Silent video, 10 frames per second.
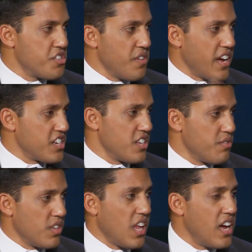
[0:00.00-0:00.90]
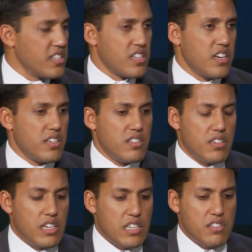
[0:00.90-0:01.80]
you actually relies on
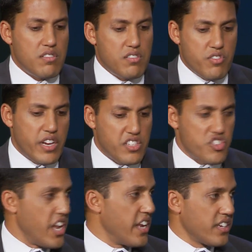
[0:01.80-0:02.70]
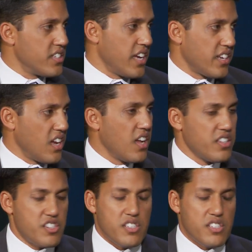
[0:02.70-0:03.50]
transgenic technology.